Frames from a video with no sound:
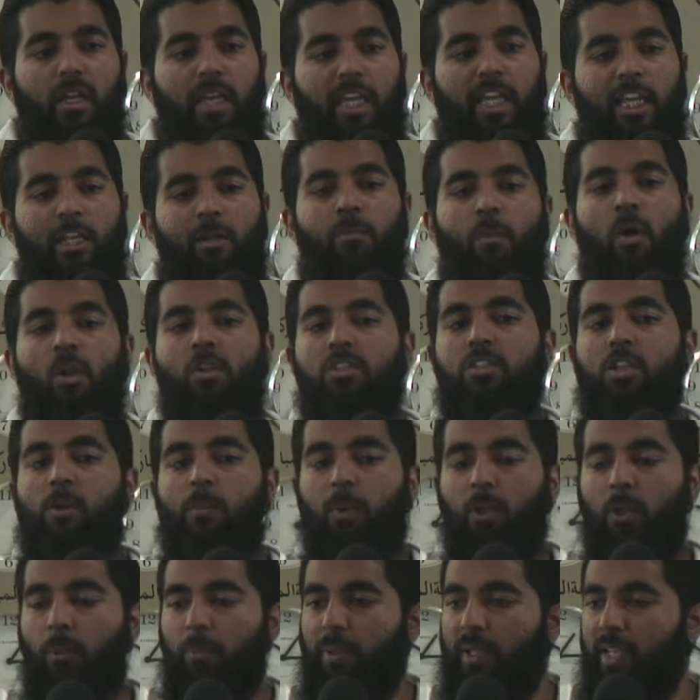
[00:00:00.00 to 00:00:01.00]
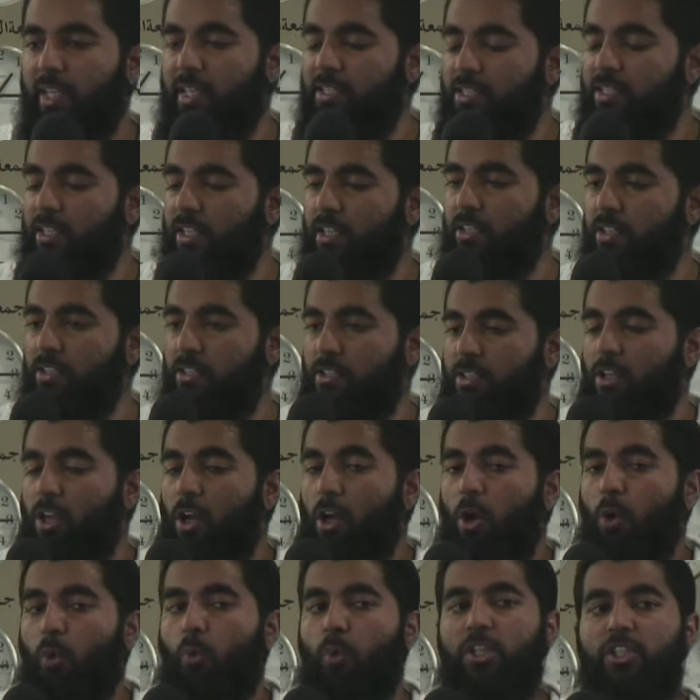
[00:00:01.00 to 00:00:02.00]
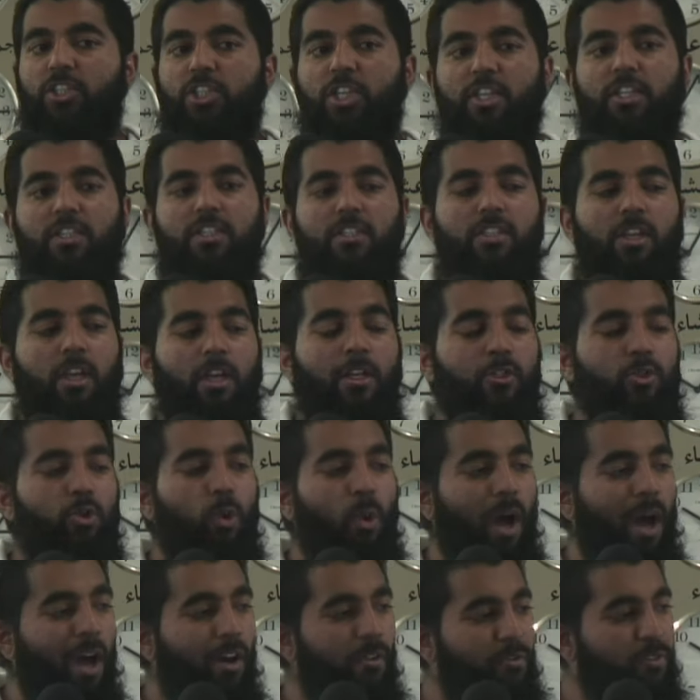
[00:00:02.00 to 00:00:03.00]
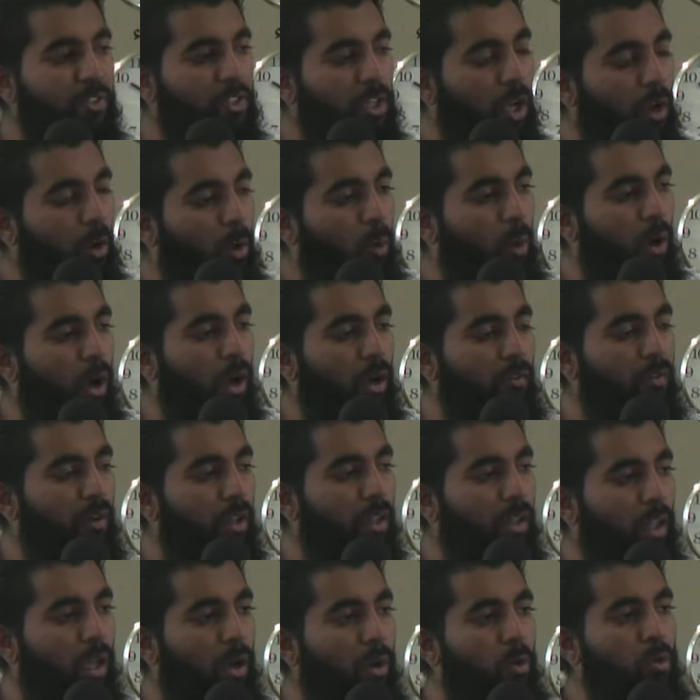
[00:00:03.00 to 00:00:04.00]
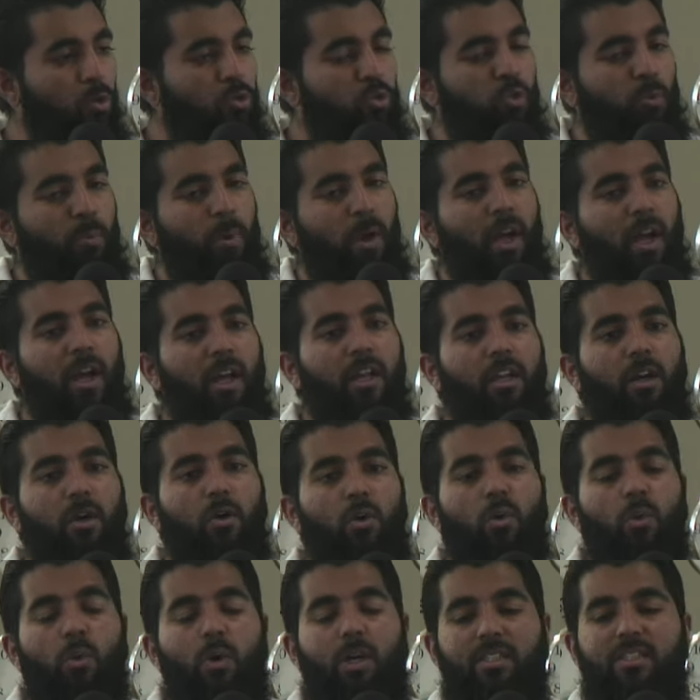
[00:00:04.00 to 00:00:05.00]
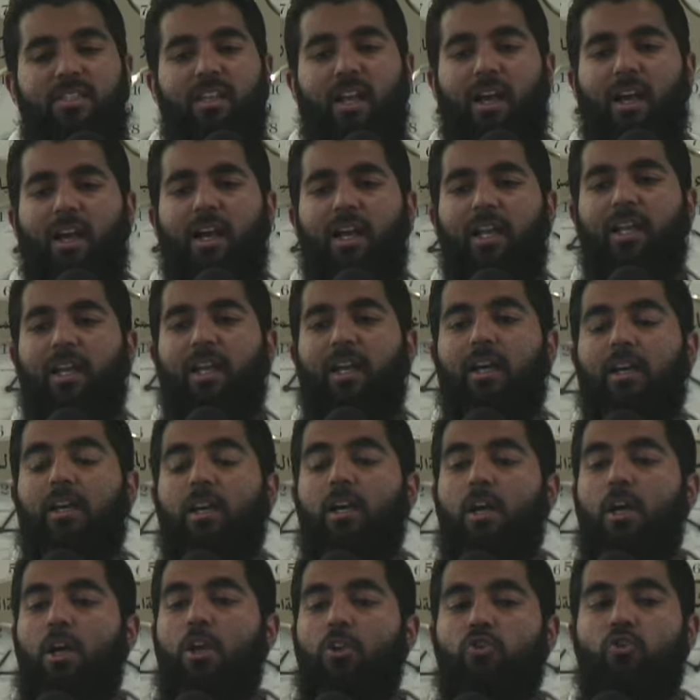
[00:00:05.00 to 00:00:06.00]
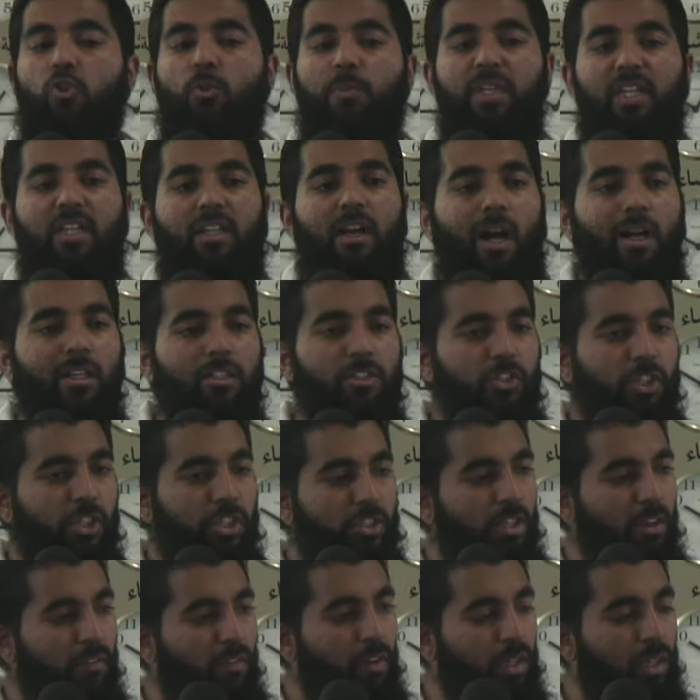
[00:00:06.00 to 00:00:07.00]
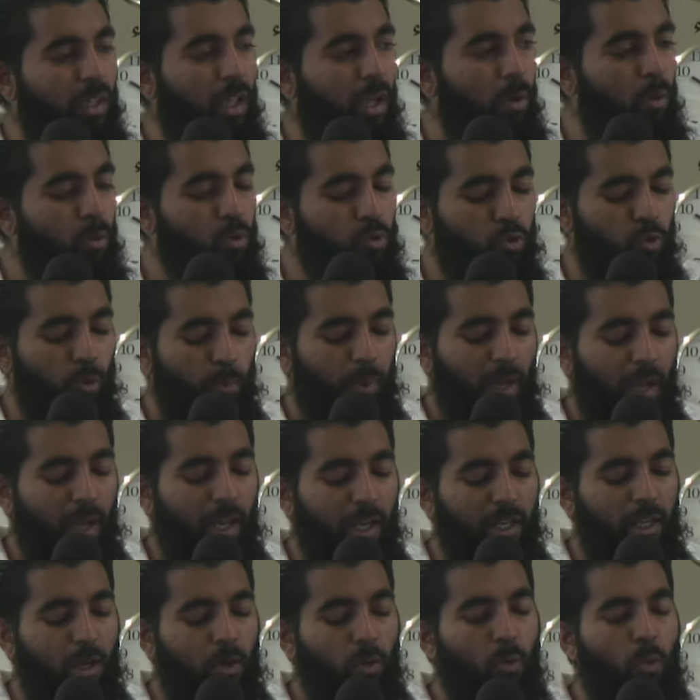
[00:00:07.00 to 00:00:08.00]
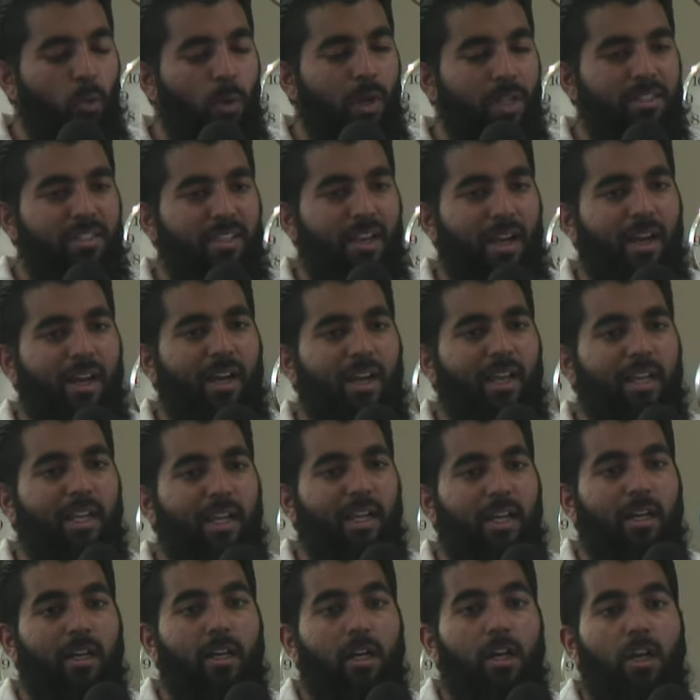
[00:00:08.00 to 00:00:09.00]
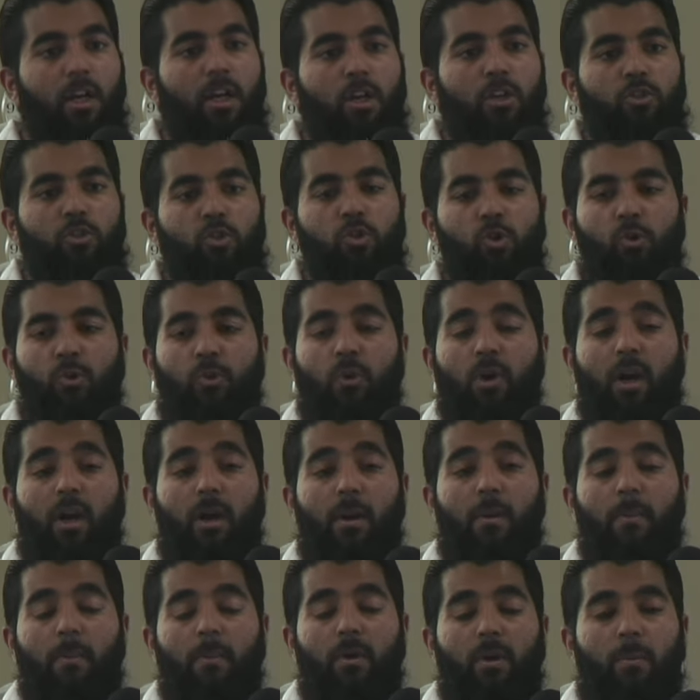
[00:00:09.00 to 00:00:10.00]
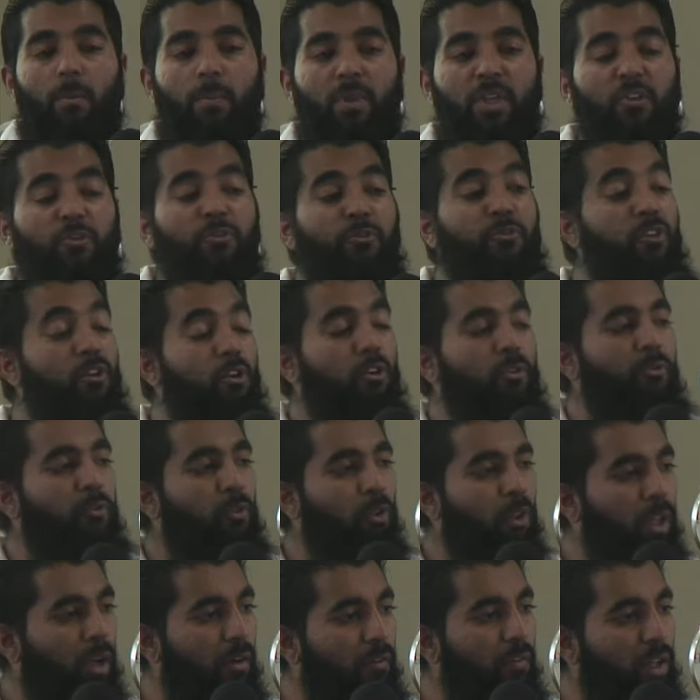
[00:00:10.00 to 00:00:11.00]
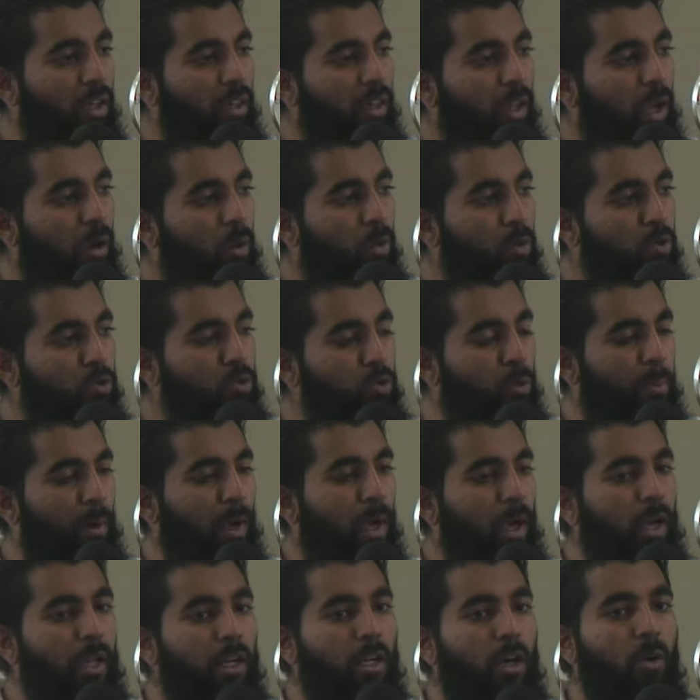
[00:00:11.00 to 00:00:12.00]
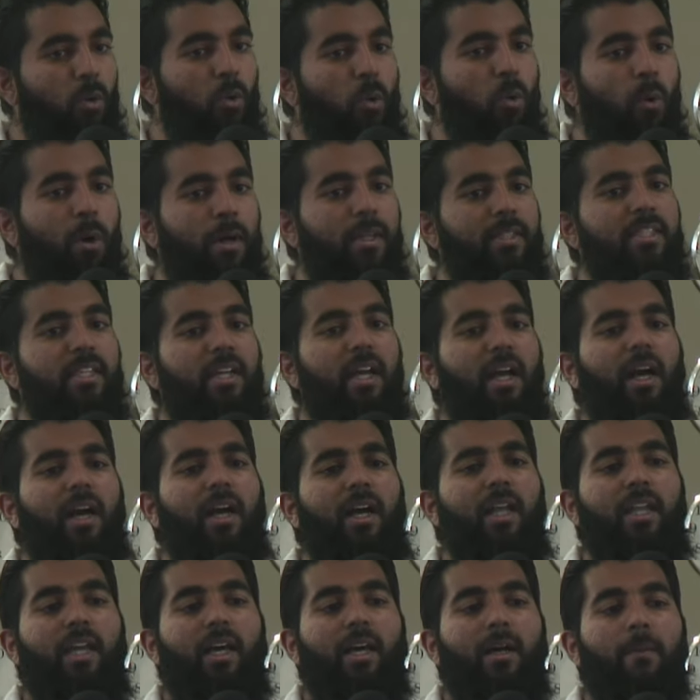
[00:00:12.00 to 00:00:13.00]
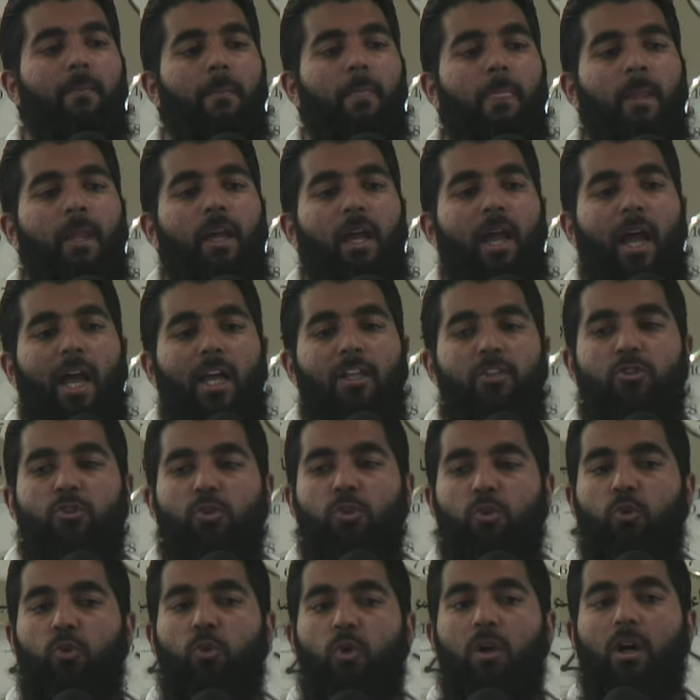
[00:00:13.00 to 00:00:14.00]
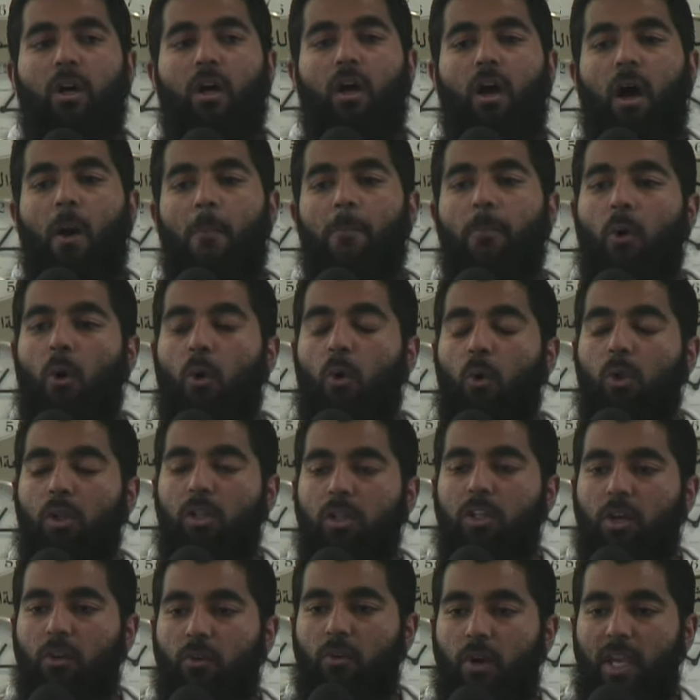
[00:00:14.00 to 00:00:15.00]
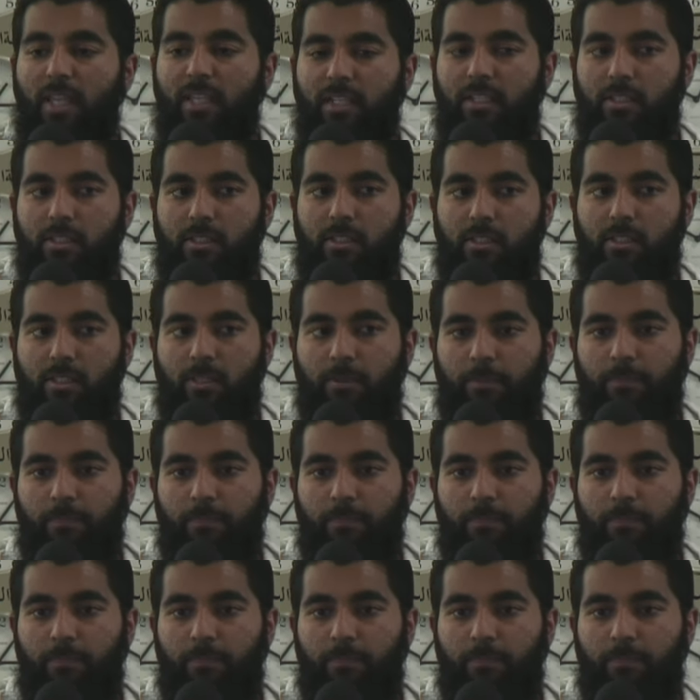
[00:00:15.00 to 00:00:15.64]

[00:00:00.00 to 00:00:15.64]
in multiple places, which is to have taqwa of Allah subhanahu wa ta'ala, to be conscious of Allah subhanahu wa ta'ala, to be fearful of Allah subhanahu wa ta'ala, and to uphold the rights